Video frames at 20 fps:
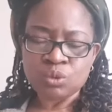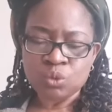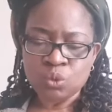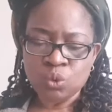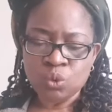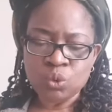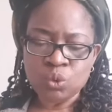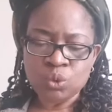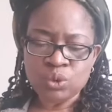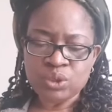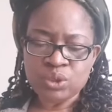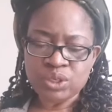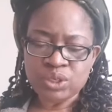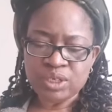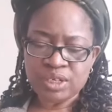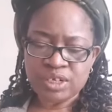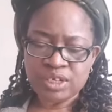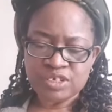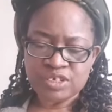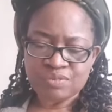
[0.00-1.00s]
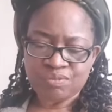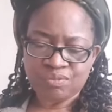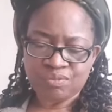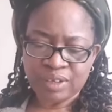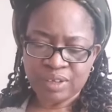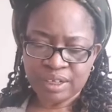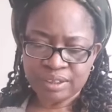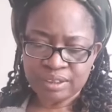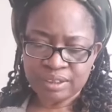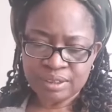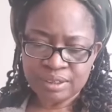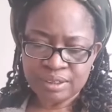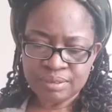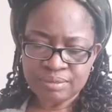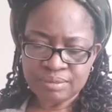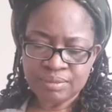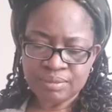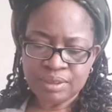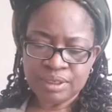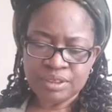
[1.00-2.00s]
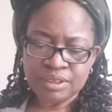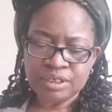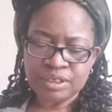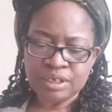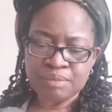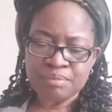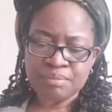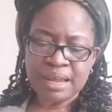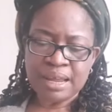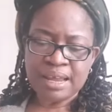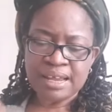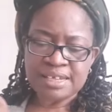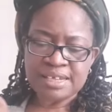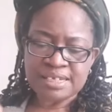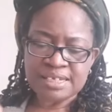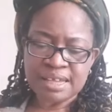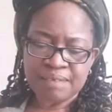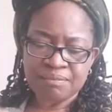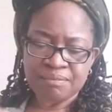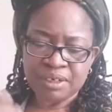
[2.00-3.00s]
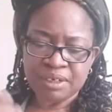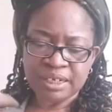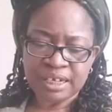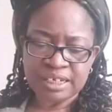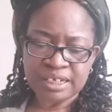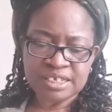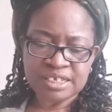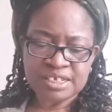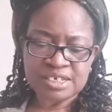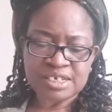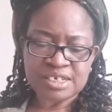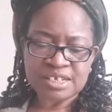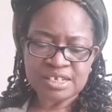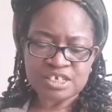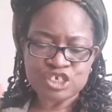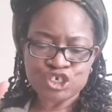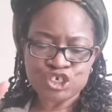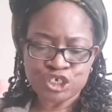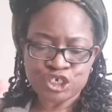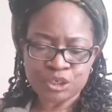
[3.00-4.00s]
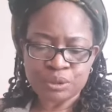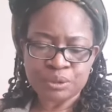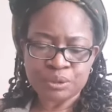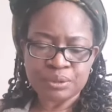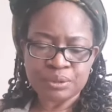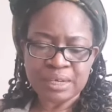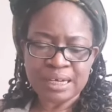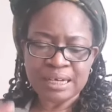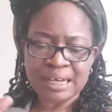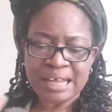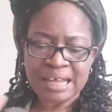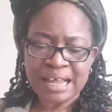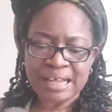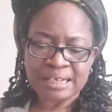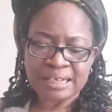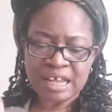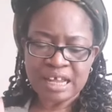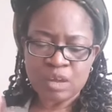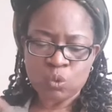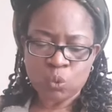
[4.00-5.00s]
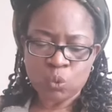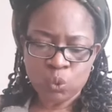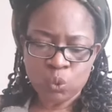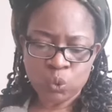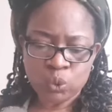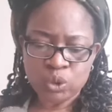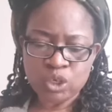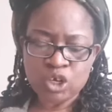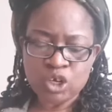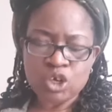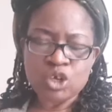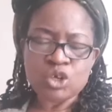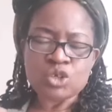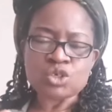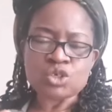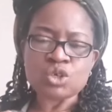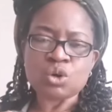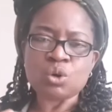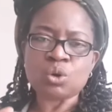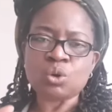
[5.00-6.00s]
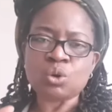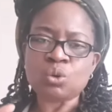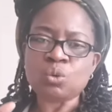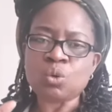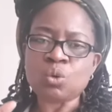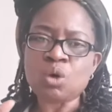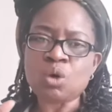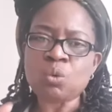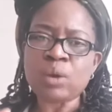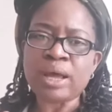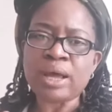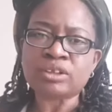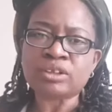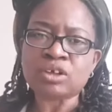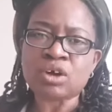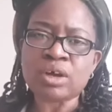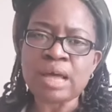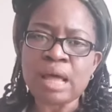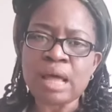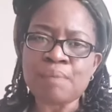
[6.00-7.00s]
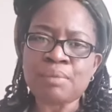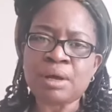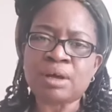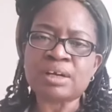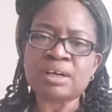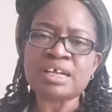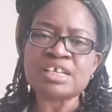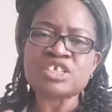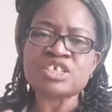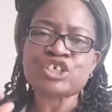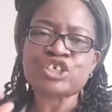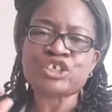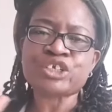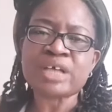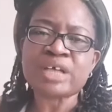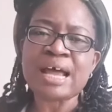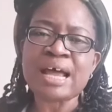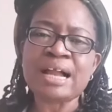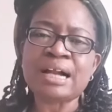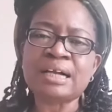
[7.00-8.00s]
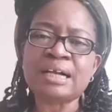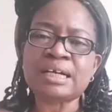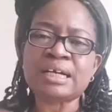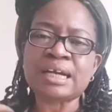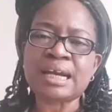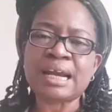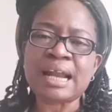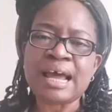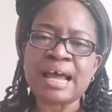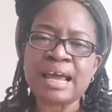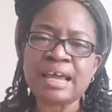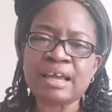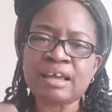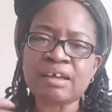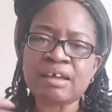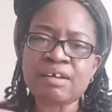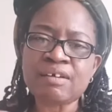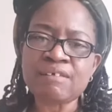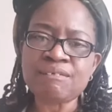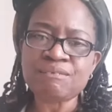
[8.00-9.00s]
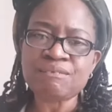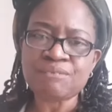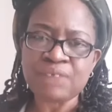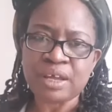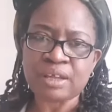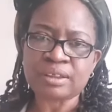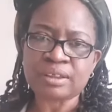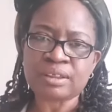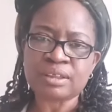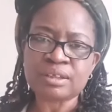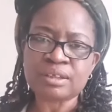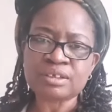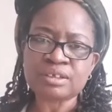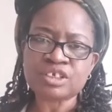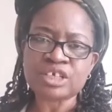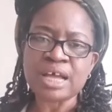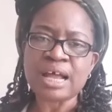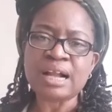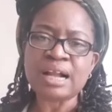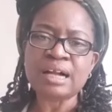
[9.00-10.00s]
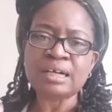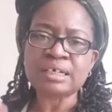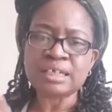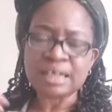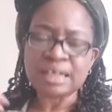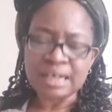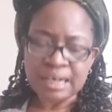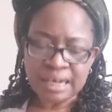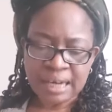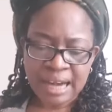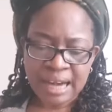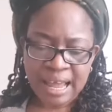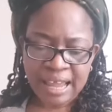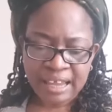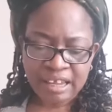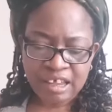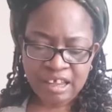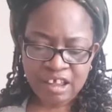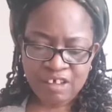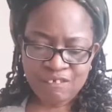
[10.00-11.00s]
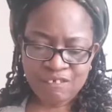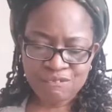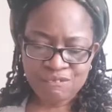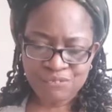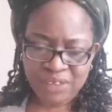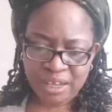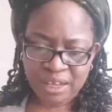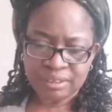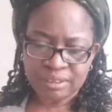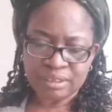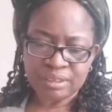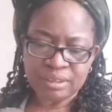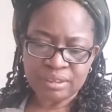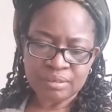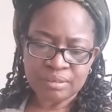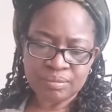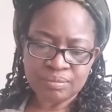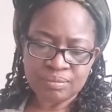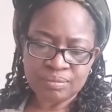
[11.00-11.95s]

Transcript: Wood is faith. Jeremiah 7:18 says, children gather wood. So what we are talking about is childlike faith. Childlike faith.